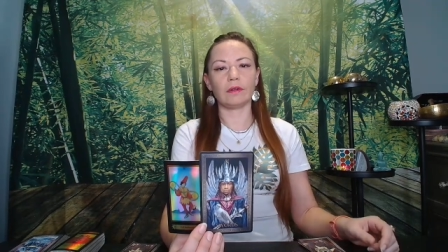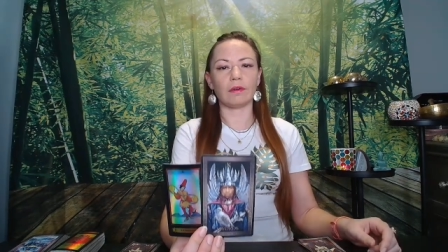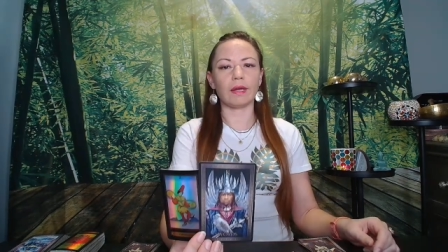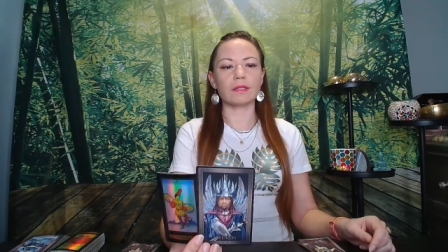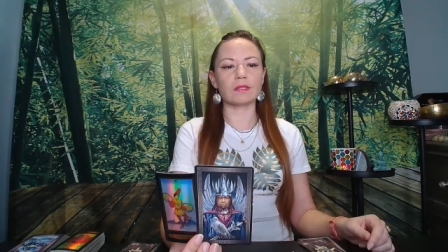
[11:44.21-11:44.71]

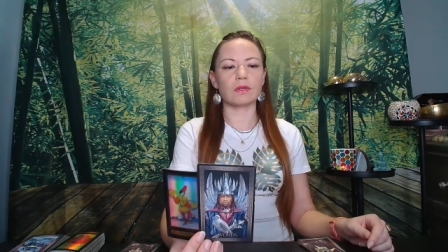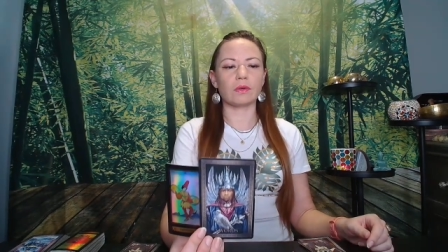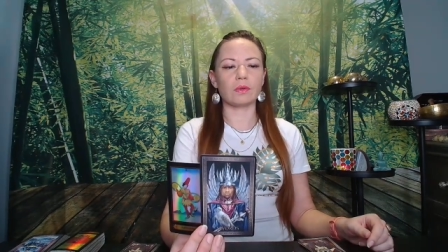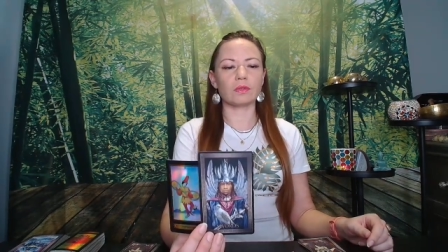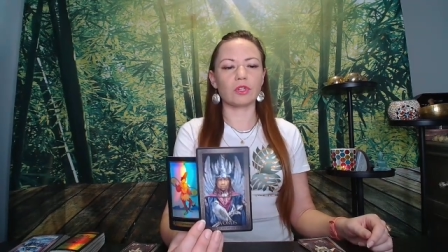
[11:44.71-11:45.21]
right?
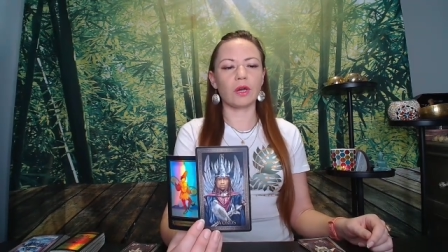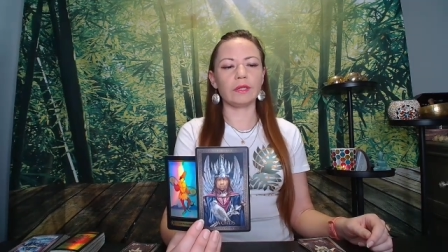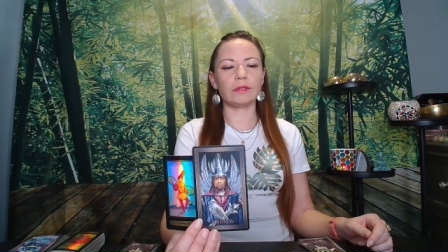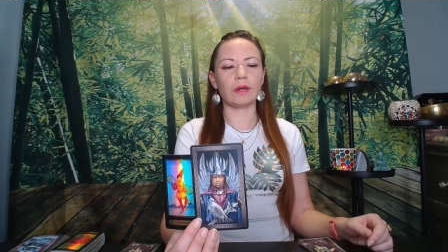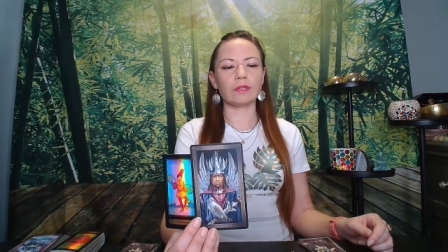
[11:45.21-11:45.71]
So
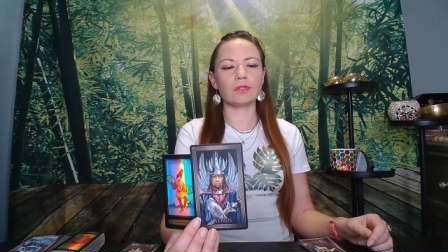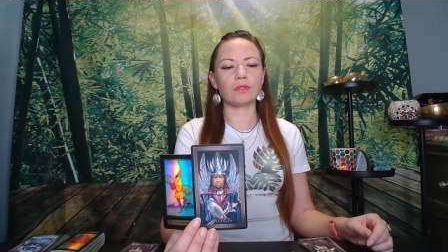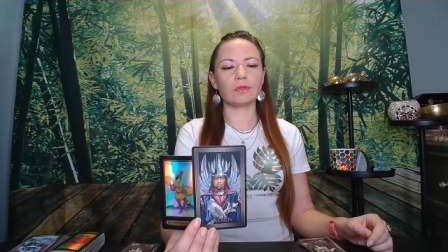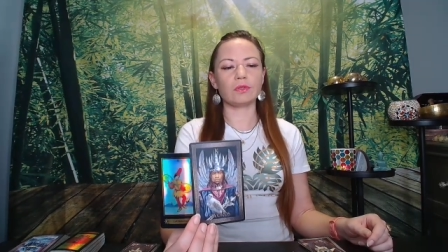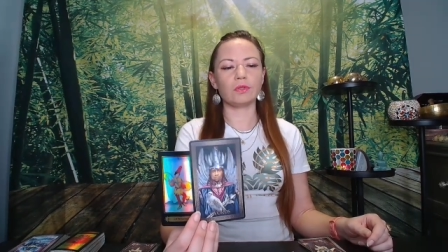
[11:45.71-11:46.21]
trying not
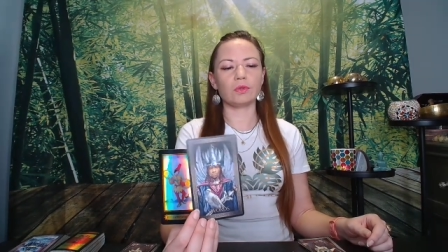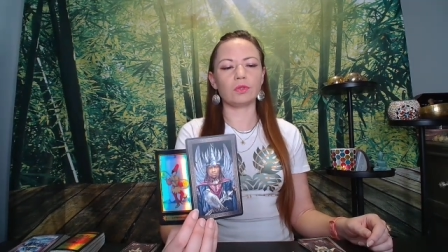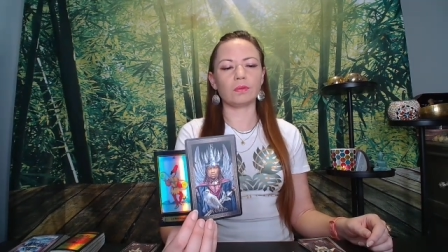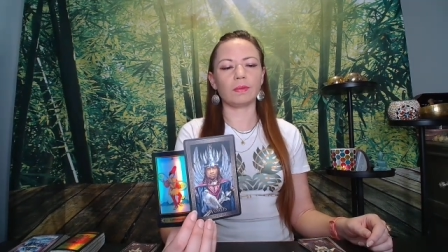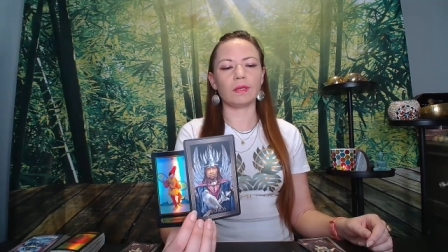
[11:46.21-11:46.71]
to do
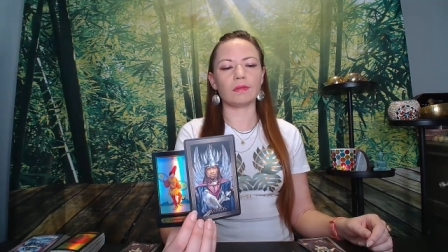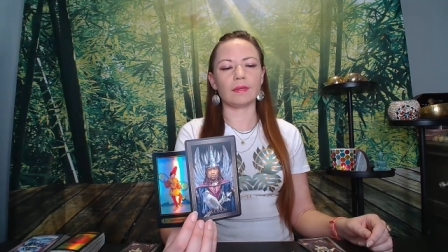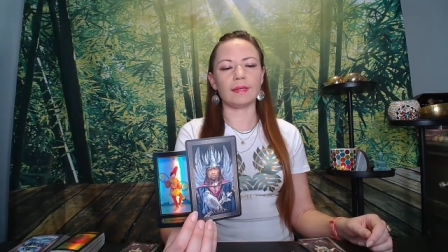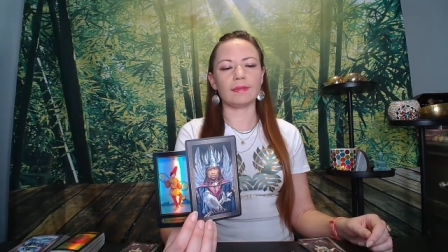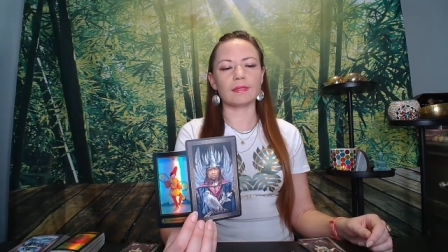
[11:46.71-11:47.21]
too many
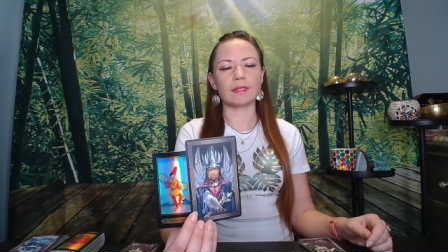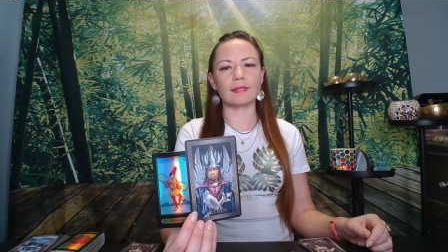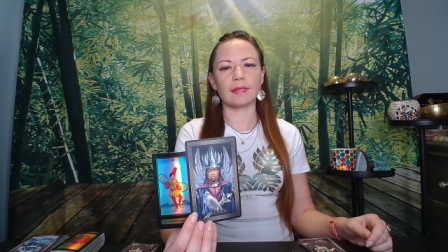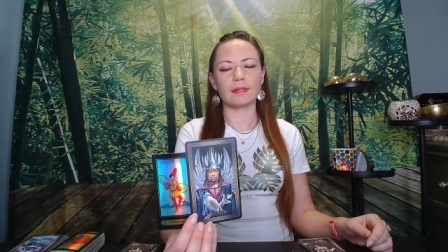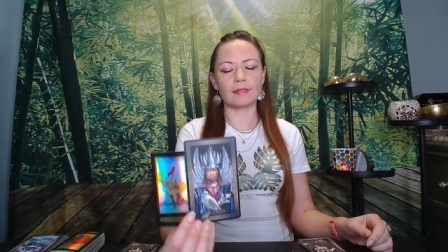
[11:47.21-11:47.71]
things
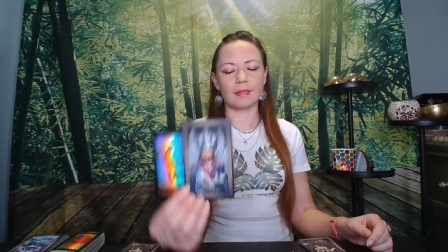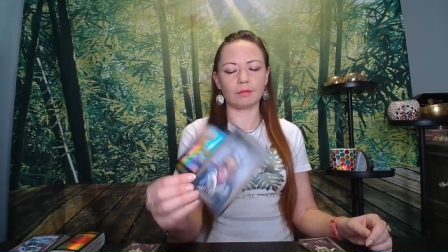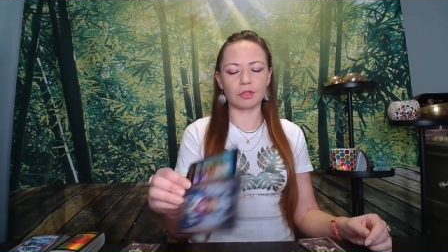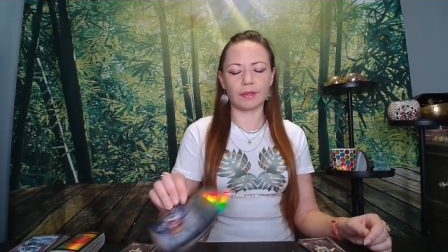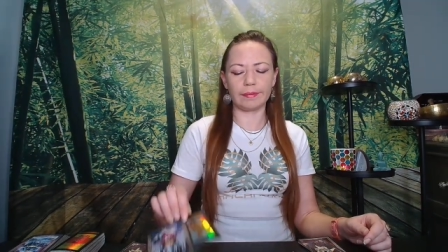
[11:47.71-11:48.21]
at the
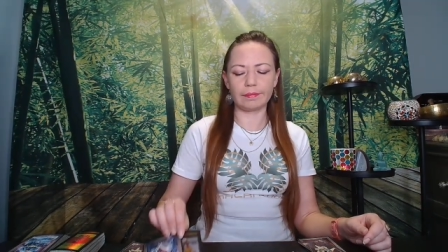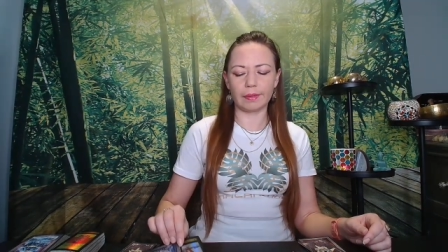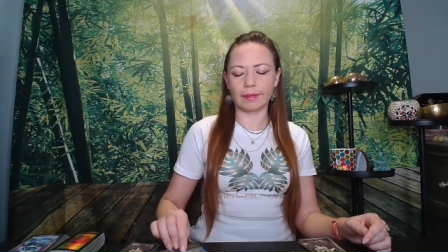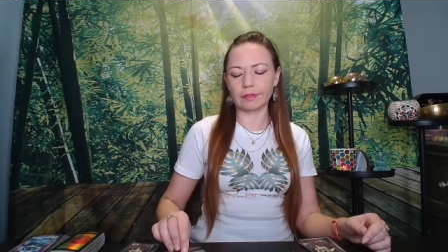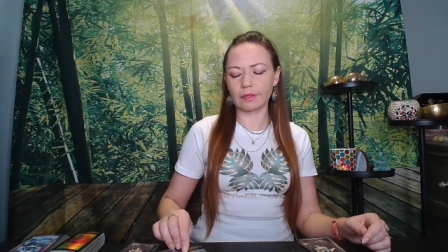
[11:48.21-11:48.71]
same time,
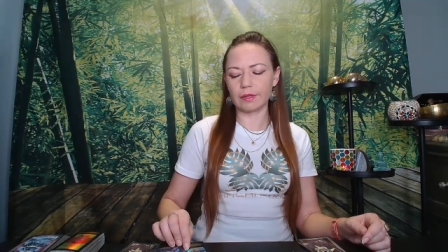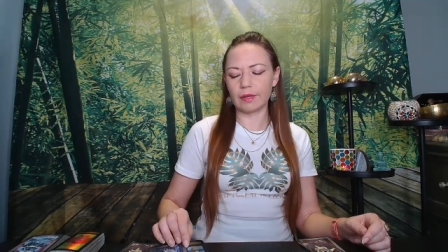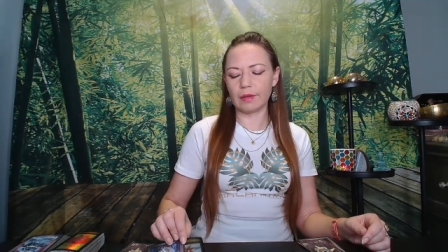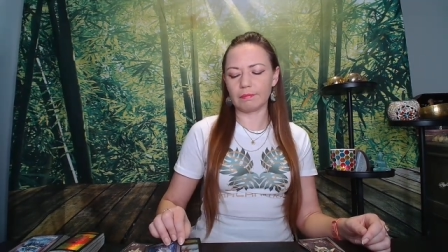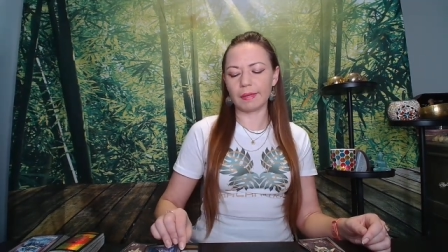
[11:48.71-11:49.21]
but
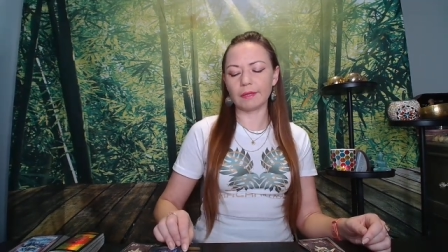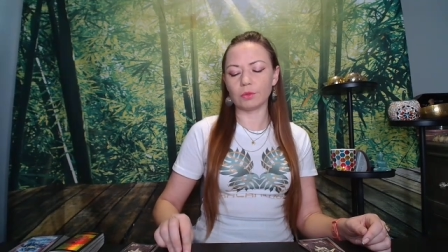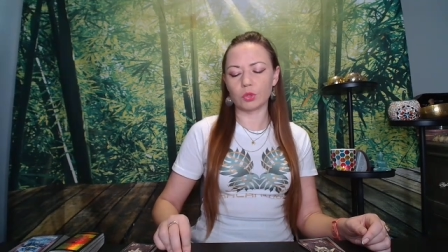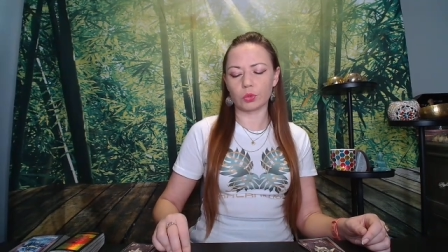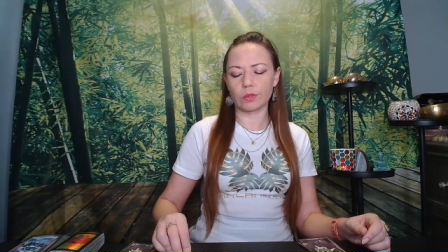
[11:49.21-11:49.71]
make
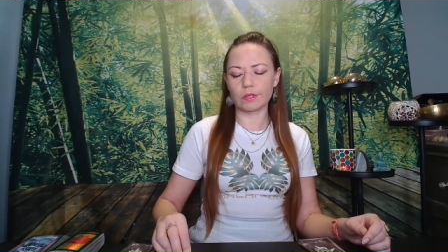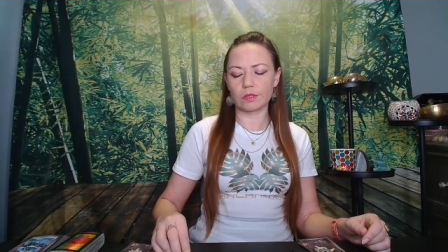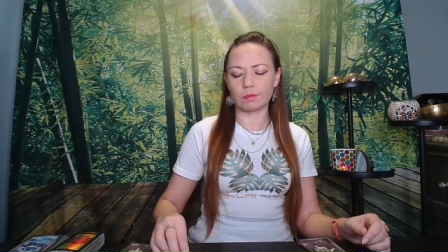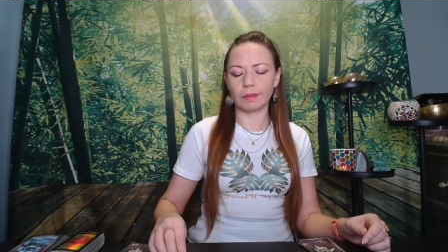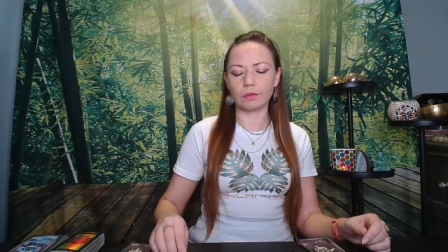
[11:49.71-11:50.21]
good
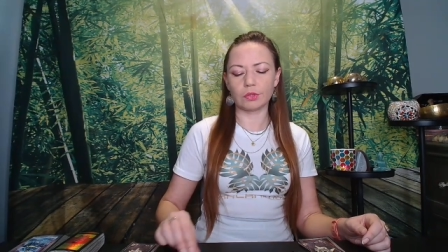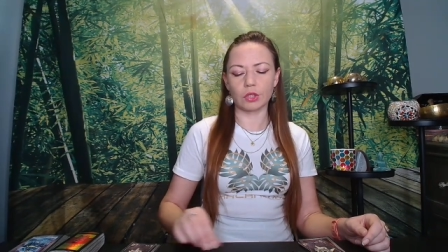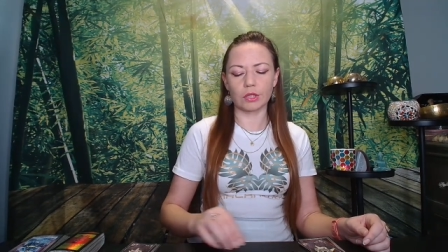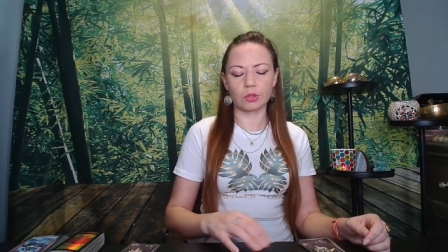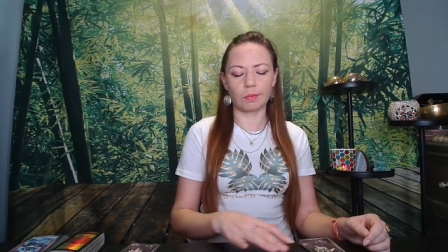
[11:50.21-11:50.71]
choices, make good
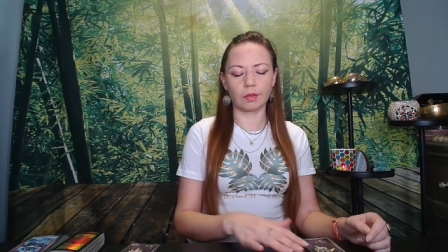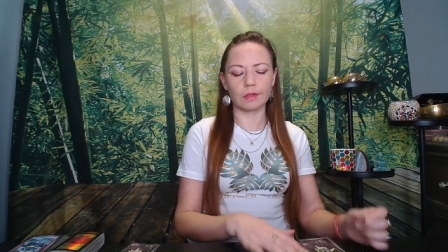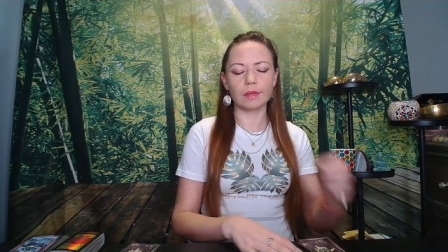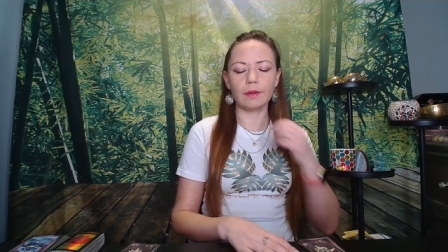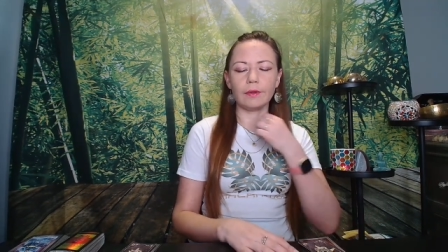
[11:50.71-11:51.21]

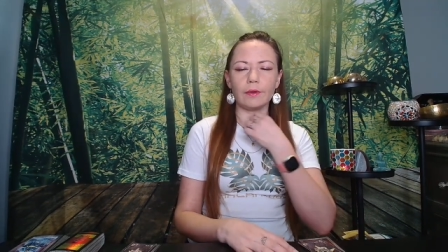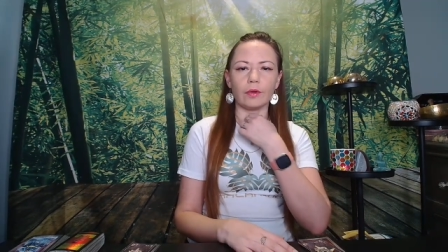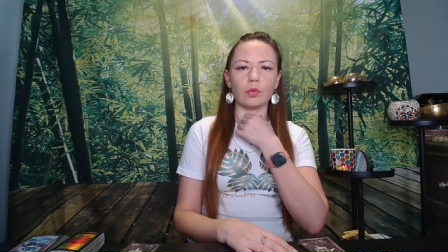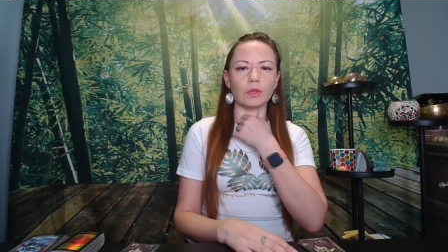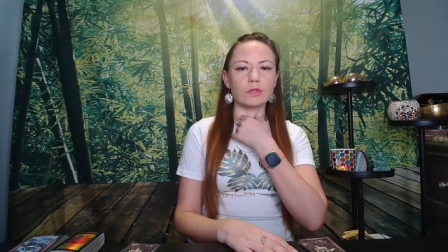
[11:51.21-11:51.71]
judgment
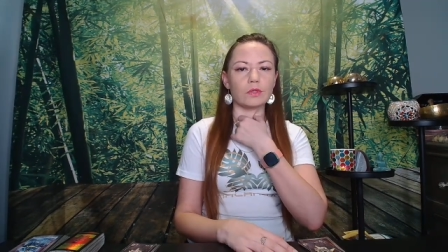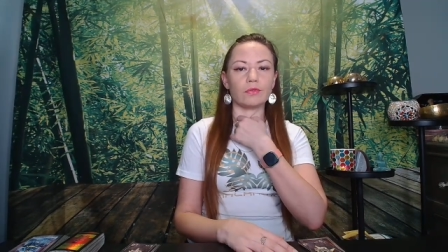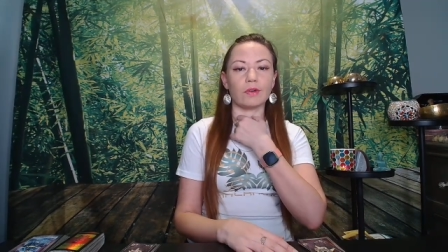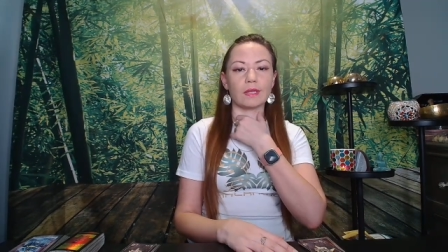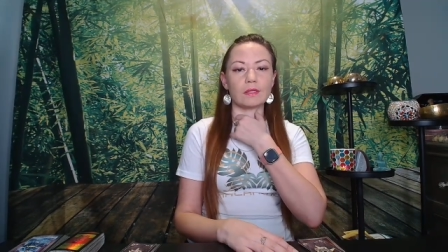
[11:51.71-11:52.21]
on what to
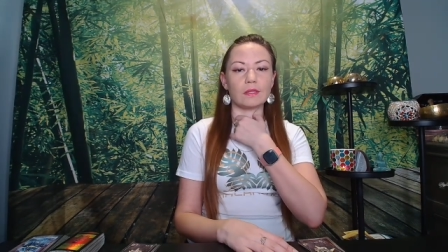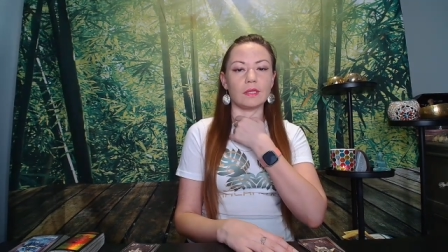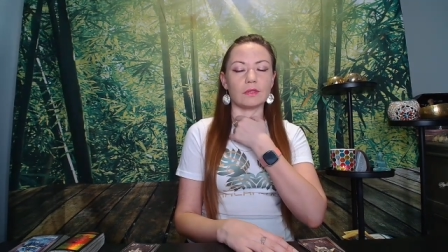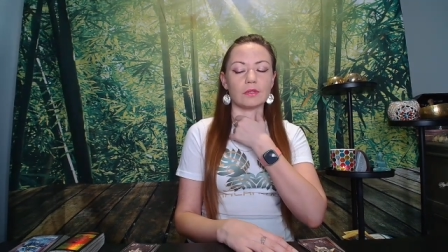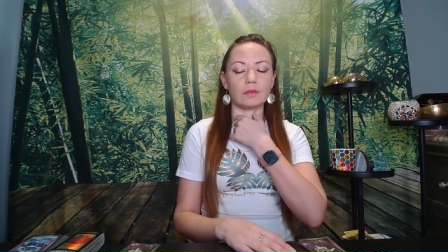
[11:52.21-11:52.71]
invest
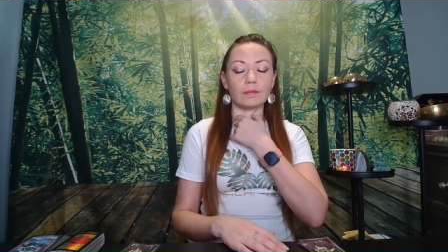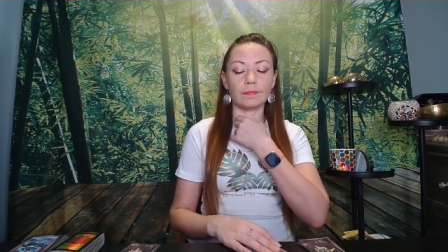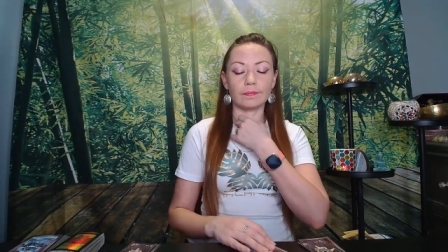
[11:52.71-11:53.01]
into.